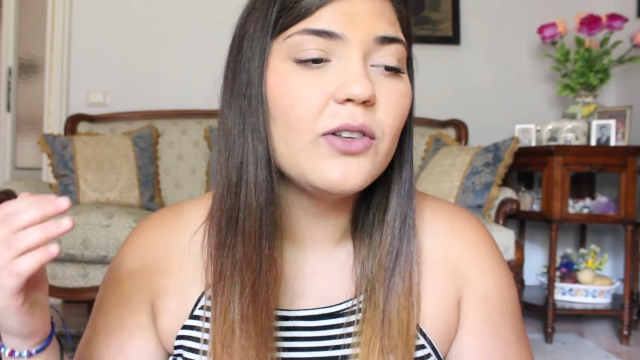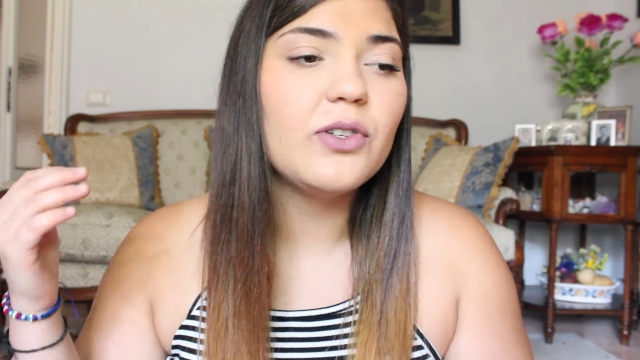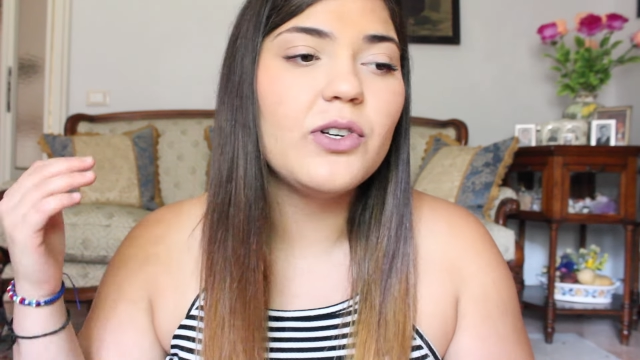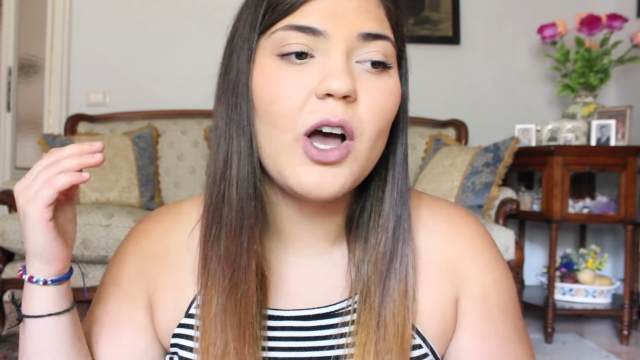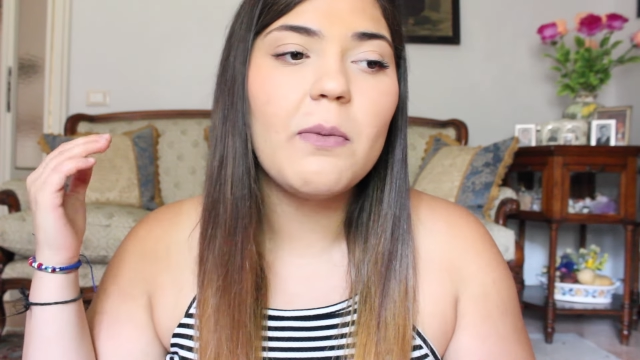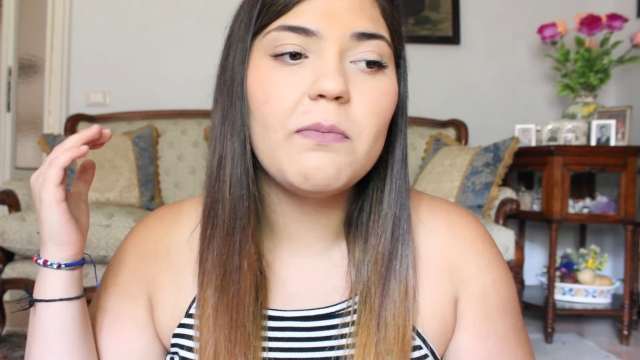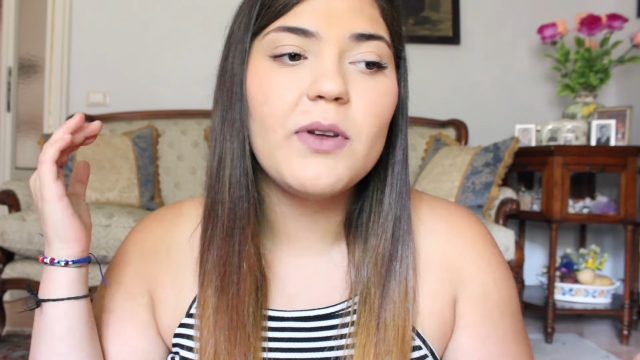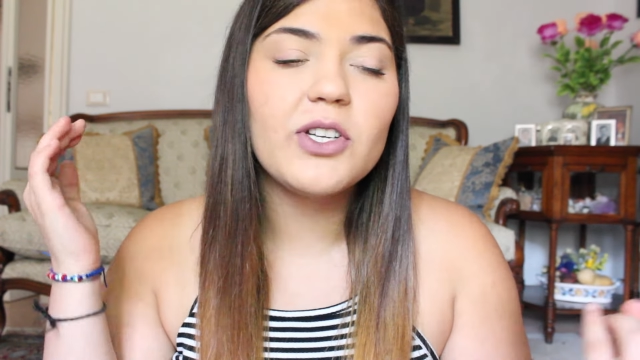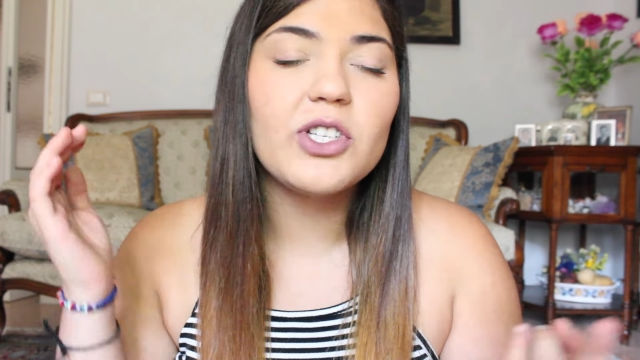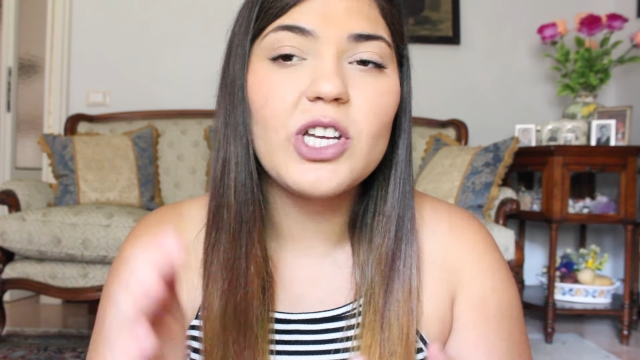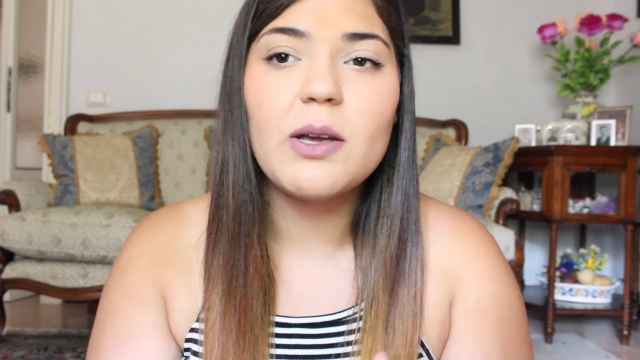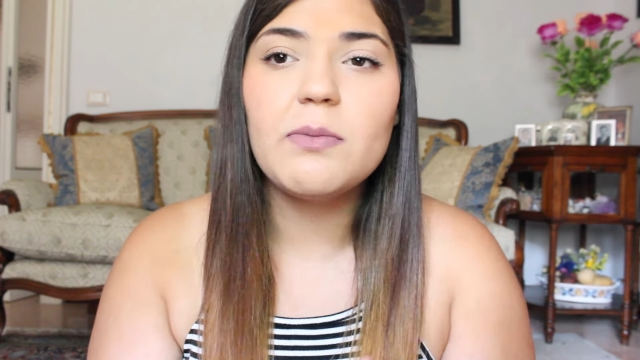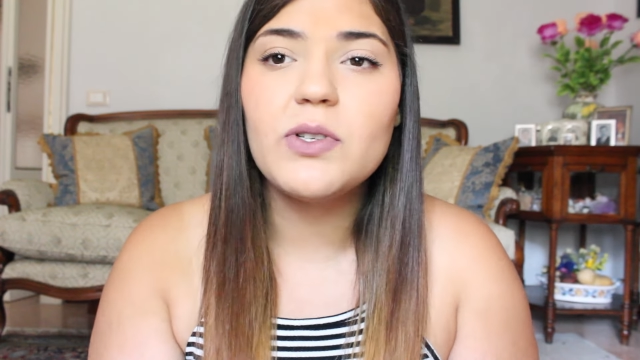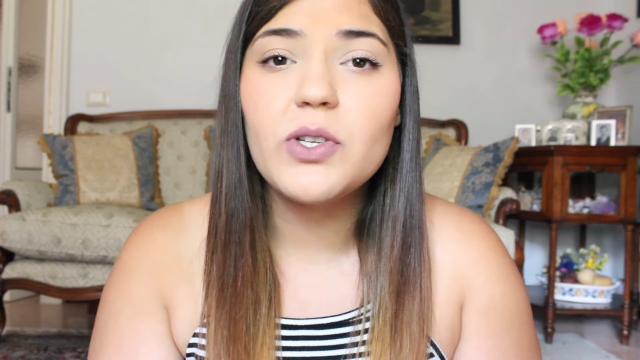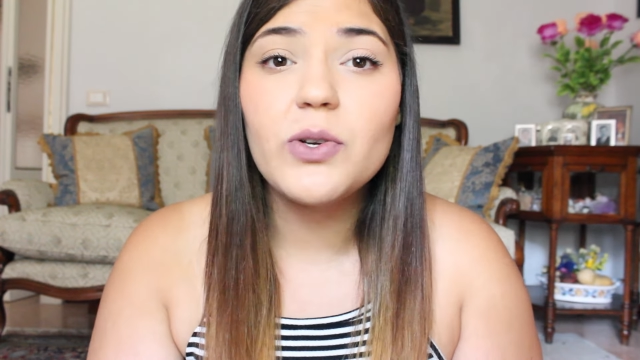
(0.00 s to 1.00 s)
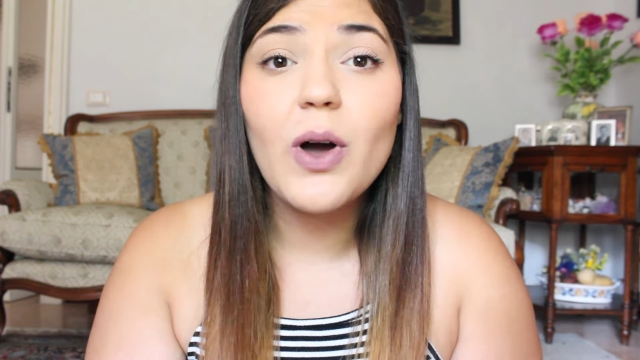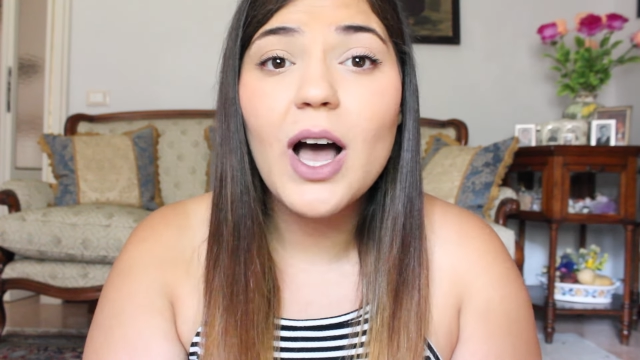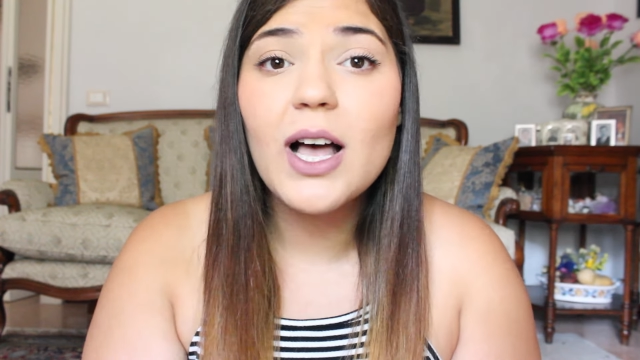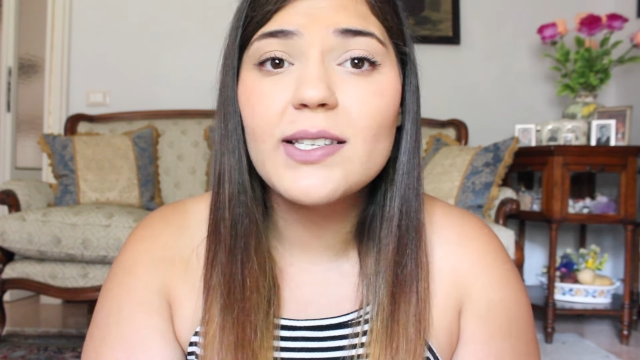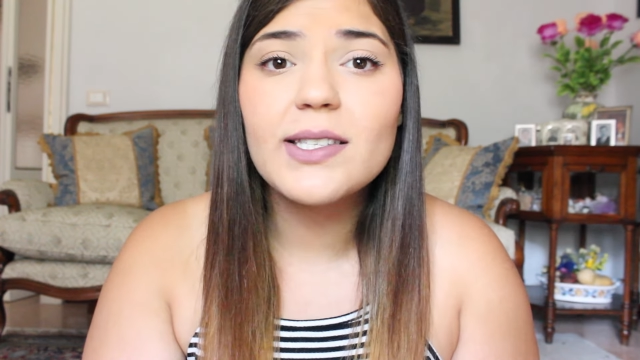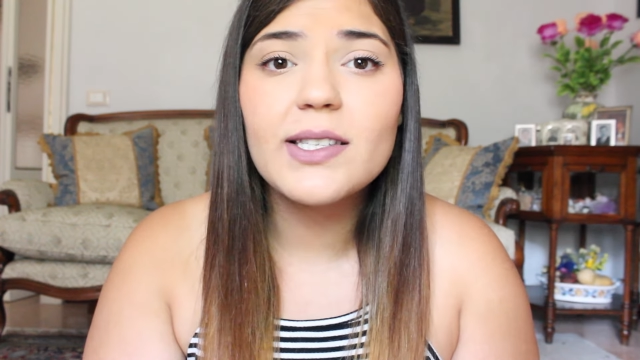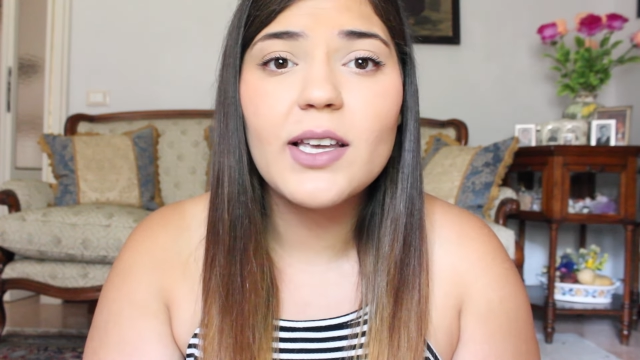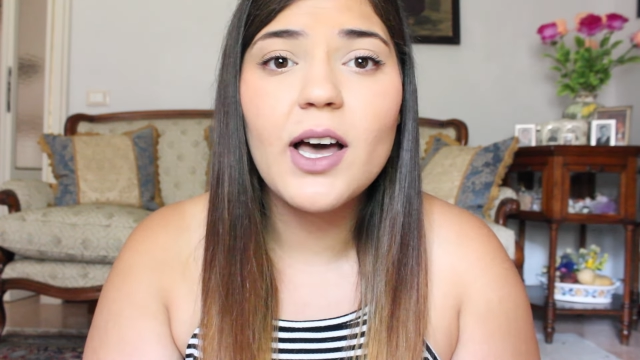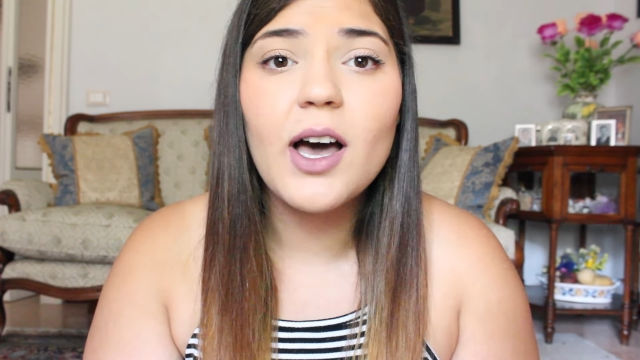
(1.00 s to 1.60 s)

Do not be ashamed to ask